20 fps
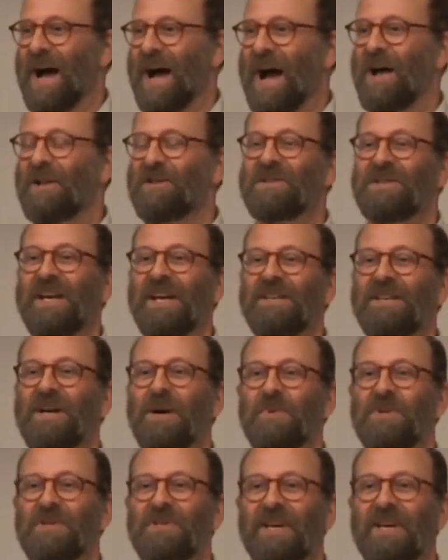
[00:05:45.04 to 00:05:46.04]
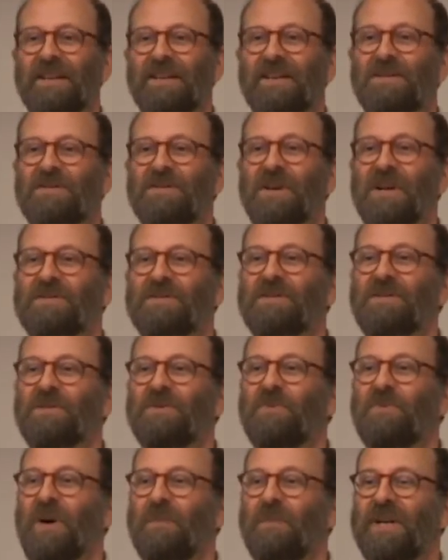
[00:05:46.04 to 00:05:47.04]
I'll stand up and say the Justice
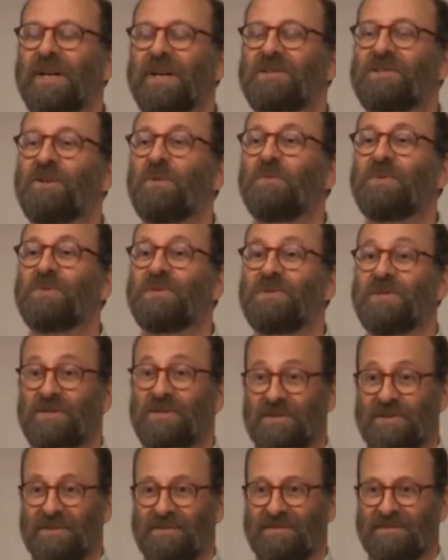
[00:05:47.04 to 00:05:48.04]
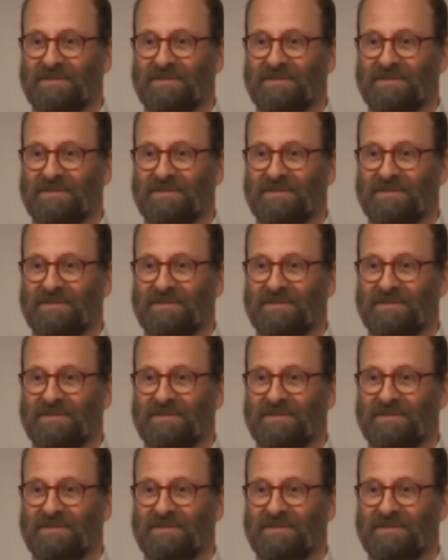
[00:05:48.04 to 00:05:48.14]
Department has no position.